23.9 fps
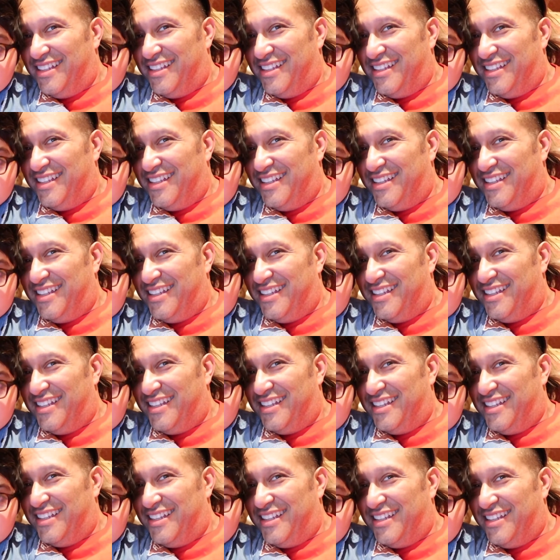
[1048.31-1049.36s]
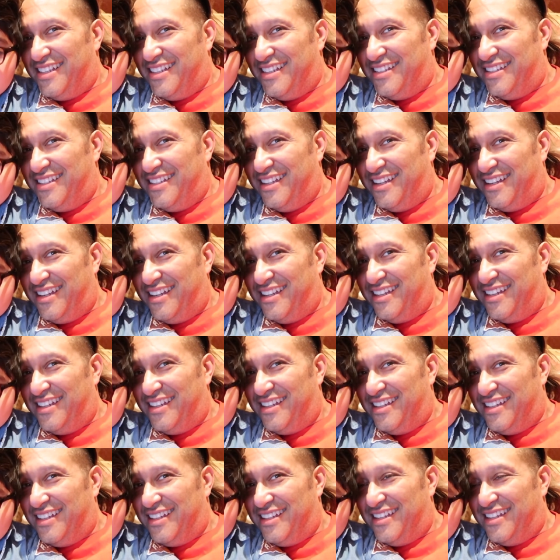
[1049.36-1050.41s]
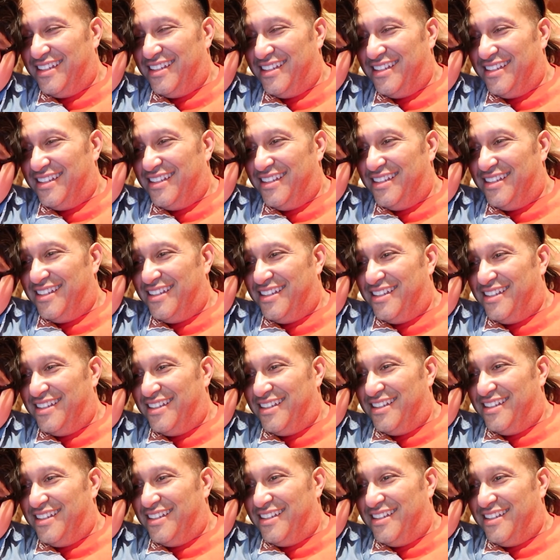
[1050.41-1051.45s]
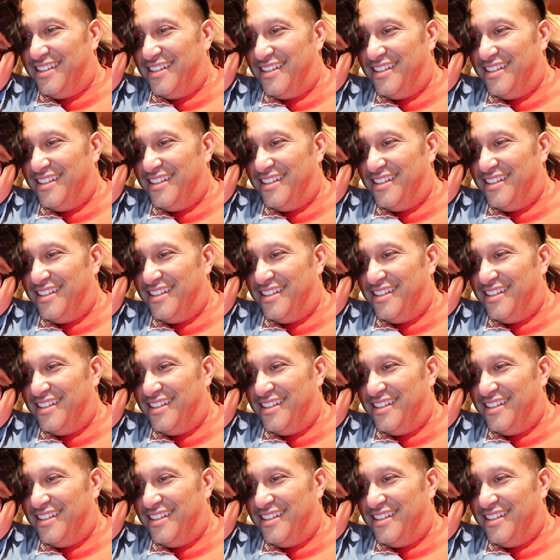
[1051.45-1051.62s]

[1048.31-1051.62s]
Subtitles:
This person isn't speaking.